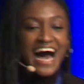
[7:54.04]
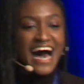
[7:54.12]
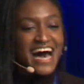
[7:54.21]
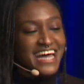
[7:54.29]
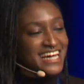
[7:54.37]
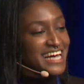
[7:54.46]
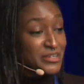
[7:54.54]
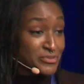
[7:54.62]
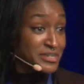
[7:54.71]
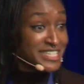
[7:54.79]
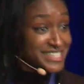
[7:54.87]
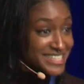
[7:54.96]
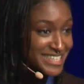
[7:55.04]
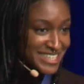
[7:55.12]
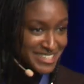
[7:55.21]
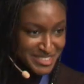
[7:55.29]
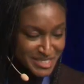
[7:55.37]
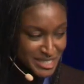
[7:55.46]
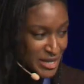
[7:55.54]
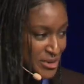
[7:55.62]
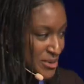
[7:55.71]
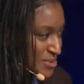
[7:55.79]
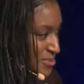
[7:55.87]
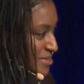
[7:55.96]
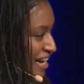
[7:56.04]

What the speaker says: I like risk, so